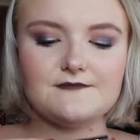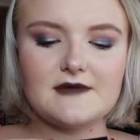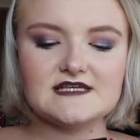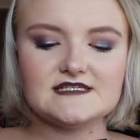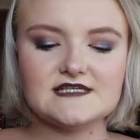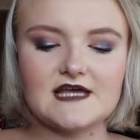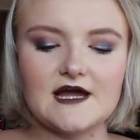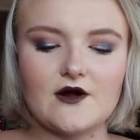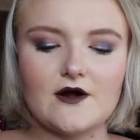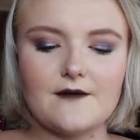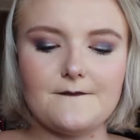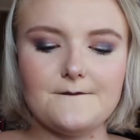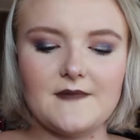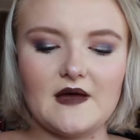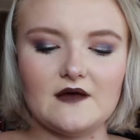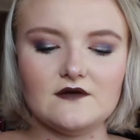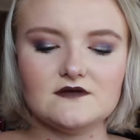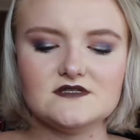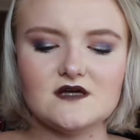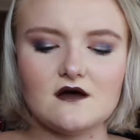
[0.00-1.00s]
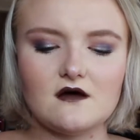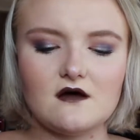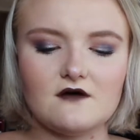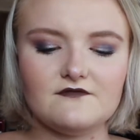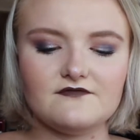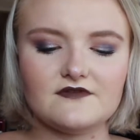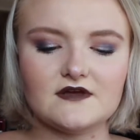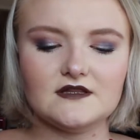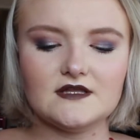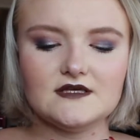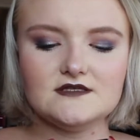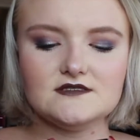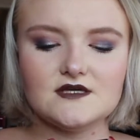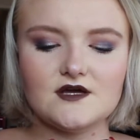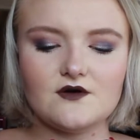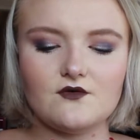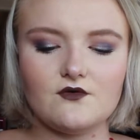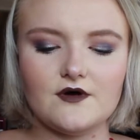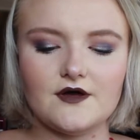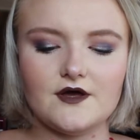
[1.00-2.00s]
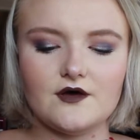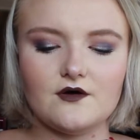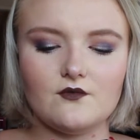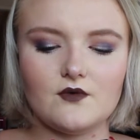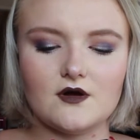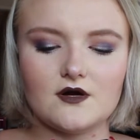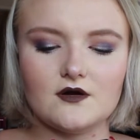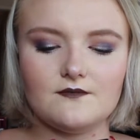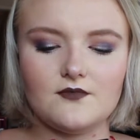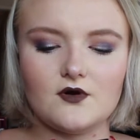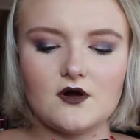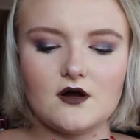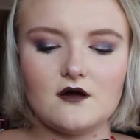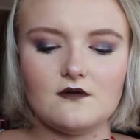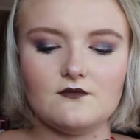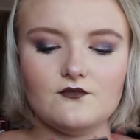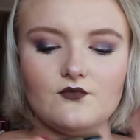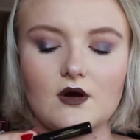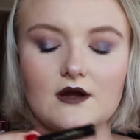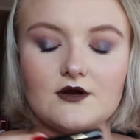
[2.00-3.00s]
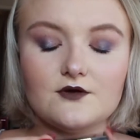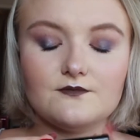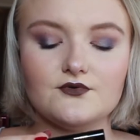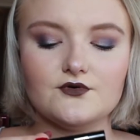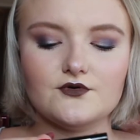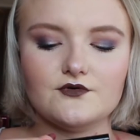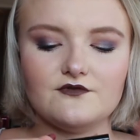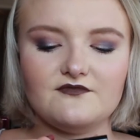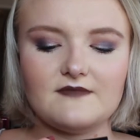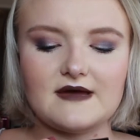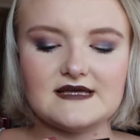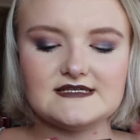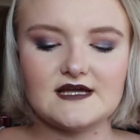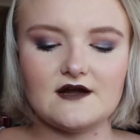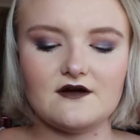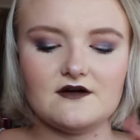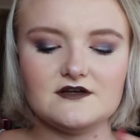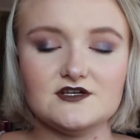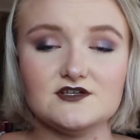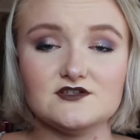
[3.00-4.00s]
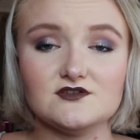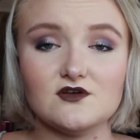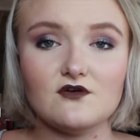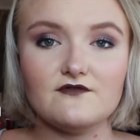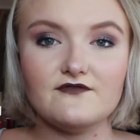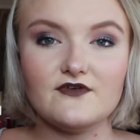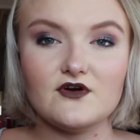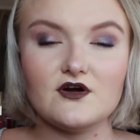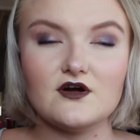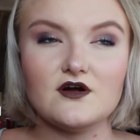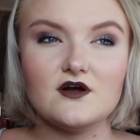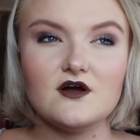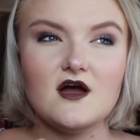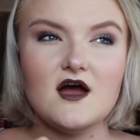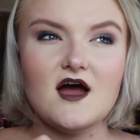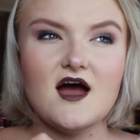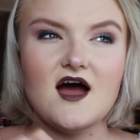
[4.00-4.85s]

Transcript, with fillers: Mascara Melt Off Cleansing Oil water Waterproof Mascara Dissolver.